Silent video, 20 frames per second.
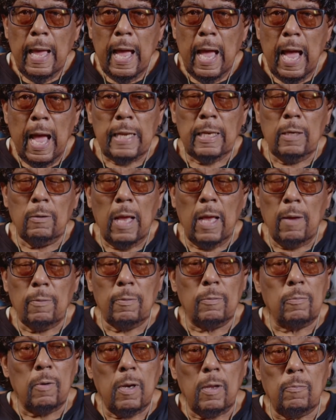I
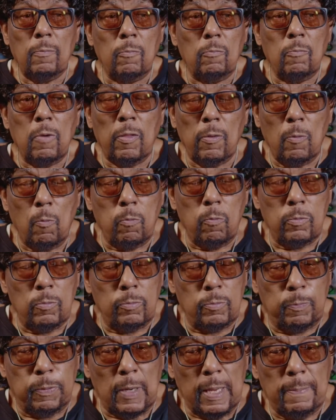would rather
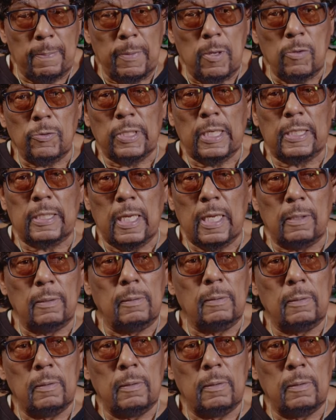play music than